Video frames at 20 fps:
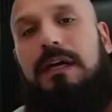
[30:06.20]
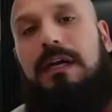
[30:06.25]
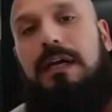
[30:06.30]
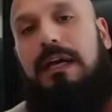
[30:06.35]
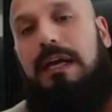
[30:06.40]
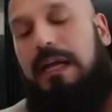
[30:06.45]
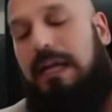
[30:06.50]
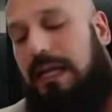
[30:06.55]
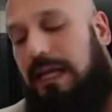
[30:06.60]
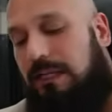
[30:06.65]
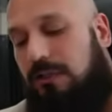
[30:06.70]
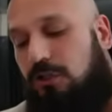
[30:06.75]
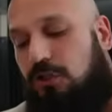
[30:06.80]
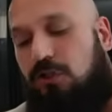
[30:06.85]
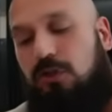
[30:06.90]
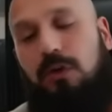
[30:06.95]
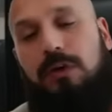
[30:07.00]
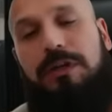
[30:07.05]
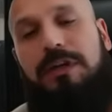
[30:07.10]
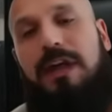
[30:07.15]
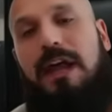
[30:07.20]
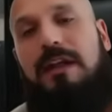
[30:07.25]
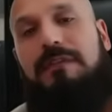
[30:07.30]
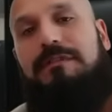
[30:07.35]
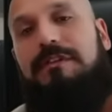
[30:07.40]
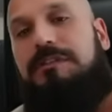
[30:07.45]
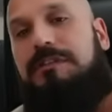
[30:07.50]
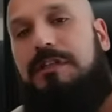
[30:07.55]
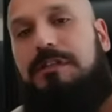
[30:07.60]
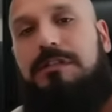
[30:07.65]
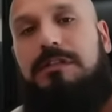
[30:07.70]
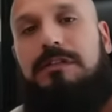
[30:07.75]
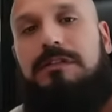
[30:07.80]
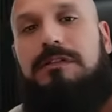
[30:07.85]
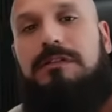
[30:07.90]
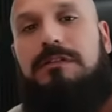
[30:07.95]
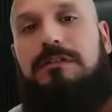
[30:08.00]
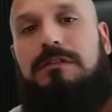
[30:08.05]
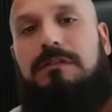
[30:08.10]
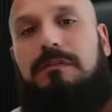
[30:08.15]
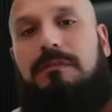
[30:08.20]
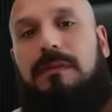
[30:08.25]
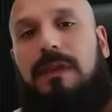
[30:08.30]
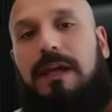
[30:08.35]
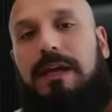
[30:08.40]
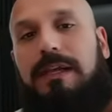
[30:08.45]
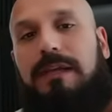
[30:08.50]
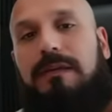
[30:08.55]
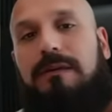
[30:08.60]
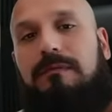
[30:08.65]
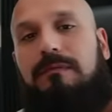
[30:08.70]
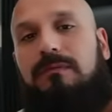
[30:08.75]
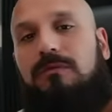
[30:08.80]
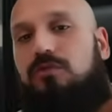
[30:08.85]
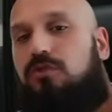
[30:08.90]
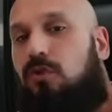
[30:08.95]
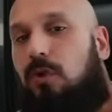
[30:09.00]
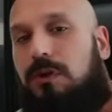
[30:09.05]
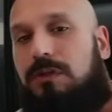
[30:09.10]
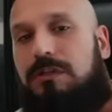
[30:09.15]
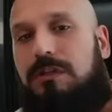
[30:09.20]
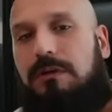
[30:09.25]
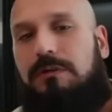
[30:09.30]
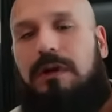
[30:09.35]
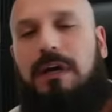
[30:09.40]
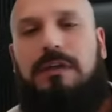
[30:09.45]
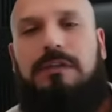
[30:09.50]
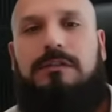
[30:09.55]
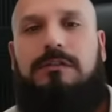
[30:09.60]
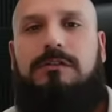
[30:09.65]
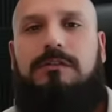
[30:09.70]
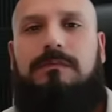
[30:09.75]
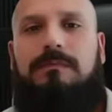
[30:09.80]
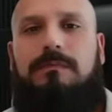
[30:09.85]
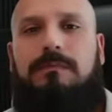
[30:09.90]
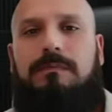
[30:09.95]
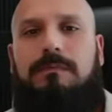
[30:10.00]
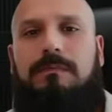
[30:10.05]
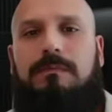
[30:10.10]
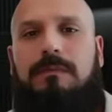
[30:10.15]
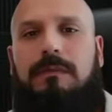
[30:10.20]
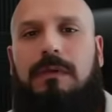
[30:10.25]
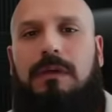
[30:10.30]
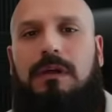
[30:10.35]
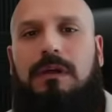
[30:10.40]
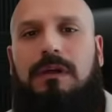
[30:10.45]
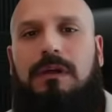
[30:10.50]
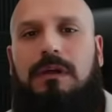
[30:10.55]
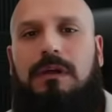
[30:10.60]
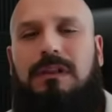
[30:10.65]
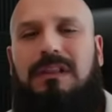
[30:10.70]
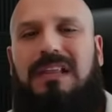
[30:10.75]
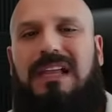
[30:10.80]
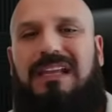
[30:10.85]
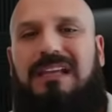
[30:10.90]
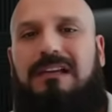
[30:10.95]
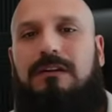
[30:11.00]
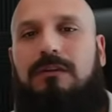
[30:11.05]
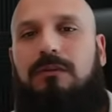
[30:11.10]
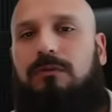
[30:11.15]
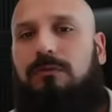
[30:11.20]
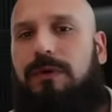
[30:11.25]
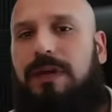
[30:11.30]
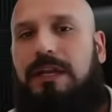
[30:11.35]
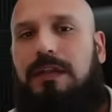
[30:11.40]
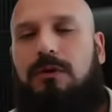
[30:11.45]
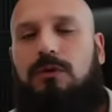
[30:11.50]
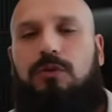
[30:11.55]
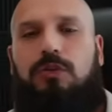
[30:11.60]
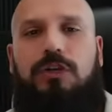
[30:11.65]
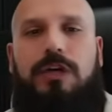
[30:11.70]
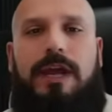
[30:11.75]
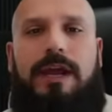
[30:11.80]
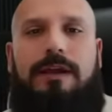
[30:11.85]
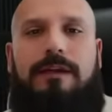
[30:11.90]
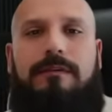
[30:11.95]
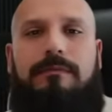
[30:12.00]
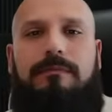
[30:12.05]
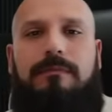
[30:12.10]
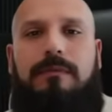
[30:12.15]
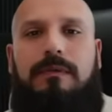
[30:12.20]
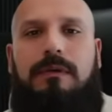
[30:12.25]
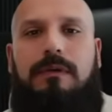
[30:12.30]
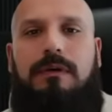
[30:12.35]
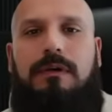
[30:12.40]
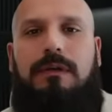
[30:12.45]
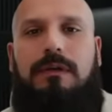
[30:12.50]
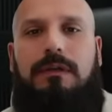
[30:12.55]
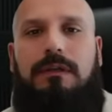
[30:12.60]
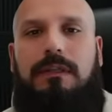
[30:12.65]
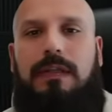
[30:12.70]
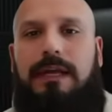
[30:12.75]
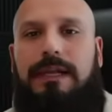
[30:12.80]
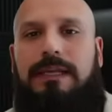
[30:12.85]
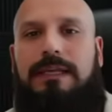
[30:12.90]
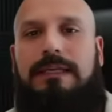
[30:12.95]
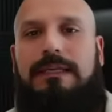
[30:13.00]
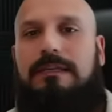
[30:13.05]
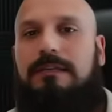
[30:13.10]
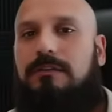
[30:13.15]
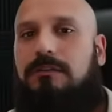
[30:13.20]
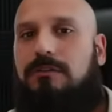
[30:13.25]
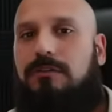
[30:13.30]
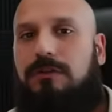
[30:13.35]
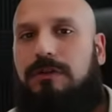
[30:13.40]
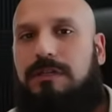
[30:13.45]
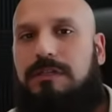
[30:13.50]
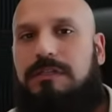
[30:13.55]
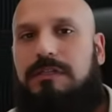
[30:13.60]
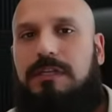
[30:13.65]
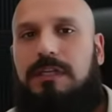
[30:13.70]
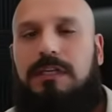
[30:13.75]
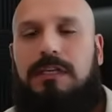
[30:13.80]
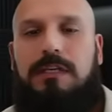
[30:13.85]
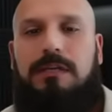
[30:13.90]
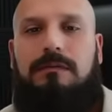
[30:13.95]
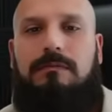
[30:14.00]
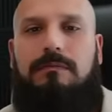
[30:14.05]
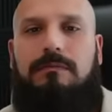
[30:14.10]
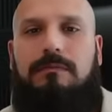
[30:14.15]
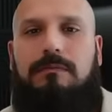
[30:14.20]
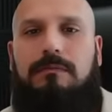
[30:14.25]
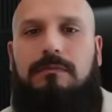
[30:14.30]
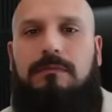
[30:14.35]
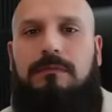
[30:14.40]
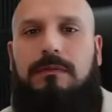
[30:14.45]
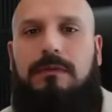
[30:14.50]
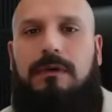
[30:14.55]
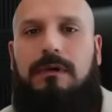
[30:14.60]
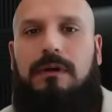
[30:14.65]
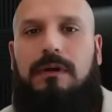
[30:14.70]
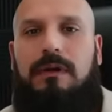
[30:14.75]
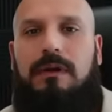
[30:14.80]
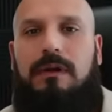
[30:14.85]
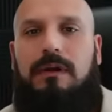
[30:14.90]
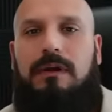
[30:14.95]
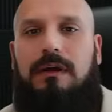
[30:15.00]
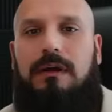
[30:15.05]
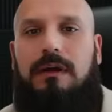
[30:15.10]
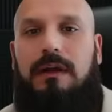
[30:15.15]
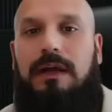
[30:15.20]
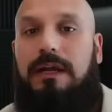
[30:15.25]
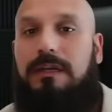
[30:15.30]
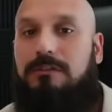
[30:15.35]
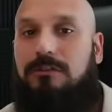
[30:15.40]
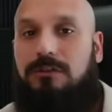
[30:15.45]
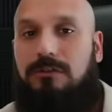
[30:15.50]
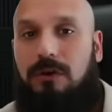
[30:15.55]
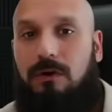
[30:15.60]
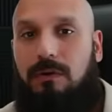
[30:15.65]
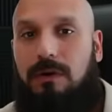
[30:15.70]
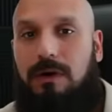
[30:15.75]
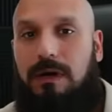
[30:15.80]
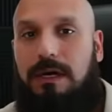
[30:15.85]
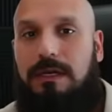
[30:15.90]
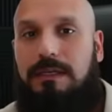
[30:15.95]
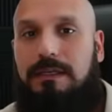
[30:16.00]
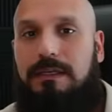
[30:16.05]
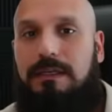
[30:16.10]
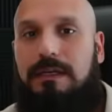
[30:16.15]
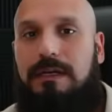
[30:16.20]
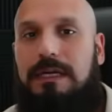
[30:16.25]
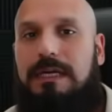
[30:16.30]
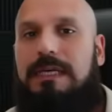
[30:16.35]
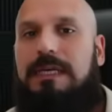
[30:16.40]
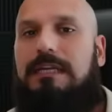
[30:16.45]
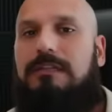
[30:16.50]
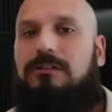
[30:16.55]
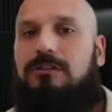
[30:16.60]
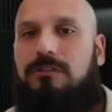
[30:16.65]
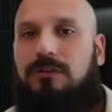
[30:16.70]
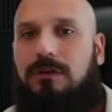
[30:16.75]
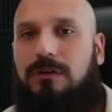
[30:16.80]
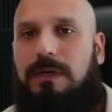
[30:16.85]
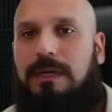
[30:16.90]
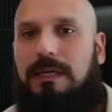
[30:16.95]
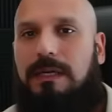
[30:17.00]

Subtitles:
and shorted out of existence, like Toys R Us, like Radio Shack, like Circuit City, and so on and so on.